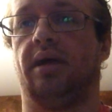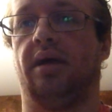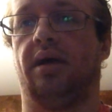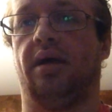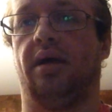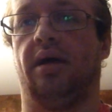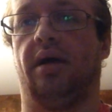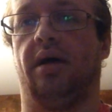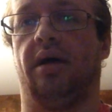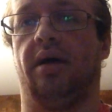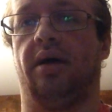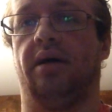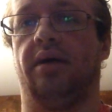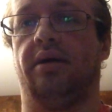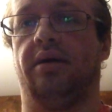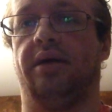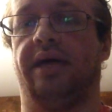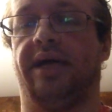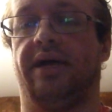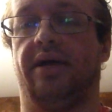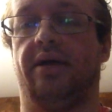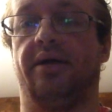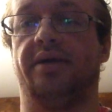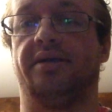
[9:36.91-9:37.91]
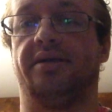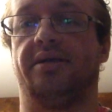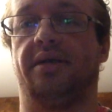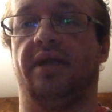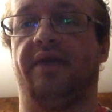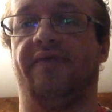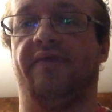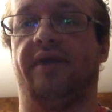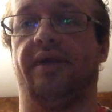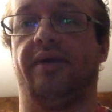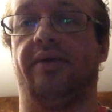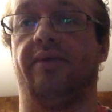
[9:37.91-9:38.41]
Leonard is
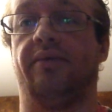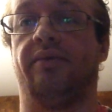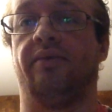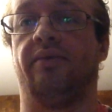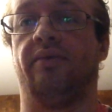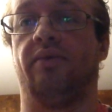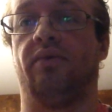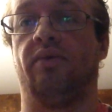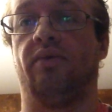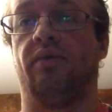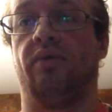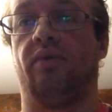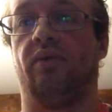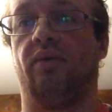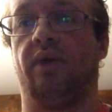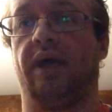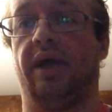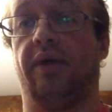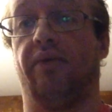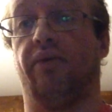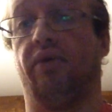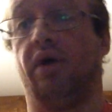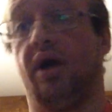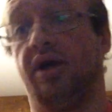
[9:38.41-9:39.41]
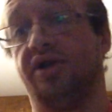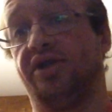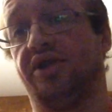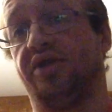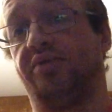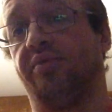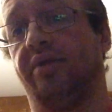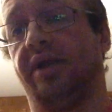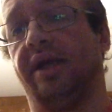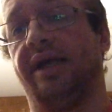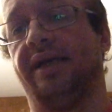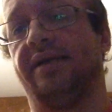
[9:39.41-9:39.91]
living in Raj's
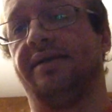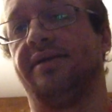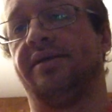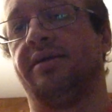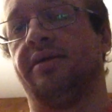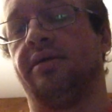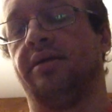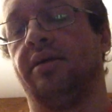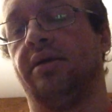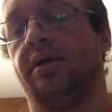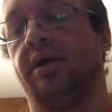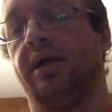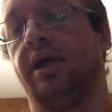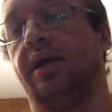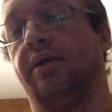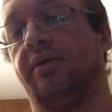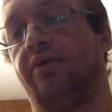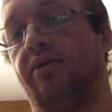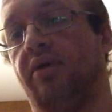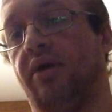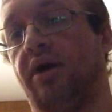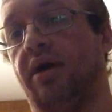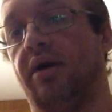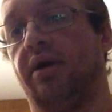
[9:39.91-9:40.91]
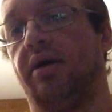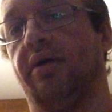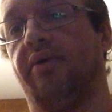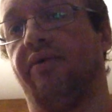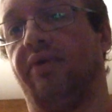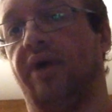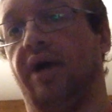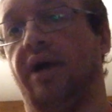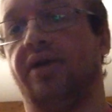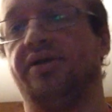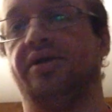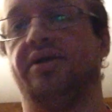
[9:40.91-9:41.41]
place, and
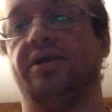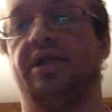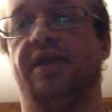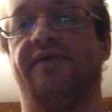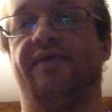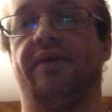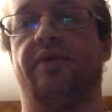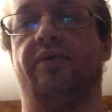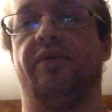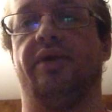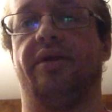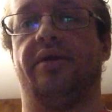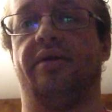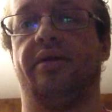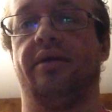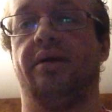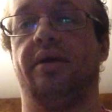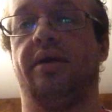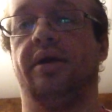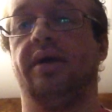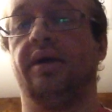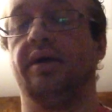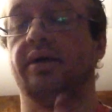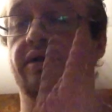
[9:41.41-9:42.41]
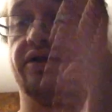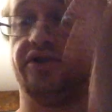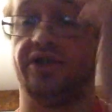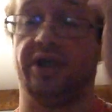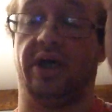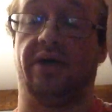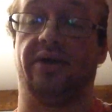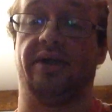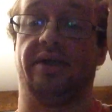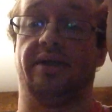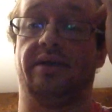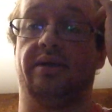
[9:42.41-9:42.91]
Raj is living with
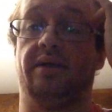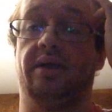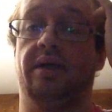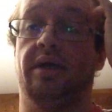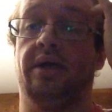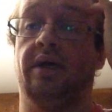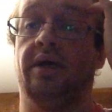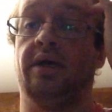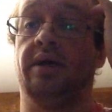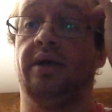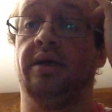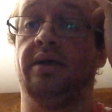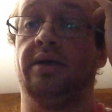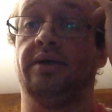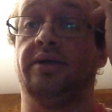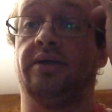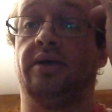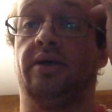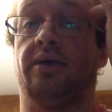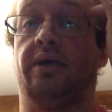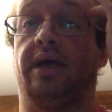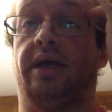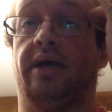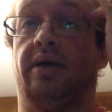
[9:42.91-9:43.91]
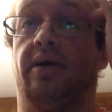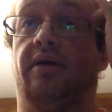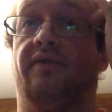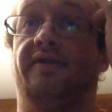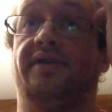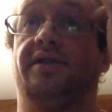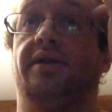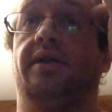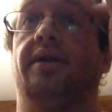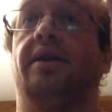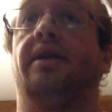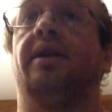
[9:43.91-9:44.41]
Sheldon. So then all of a
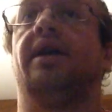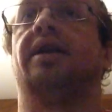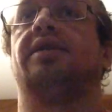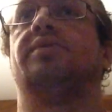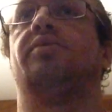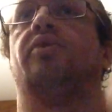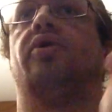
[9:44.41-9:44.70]
sudden the next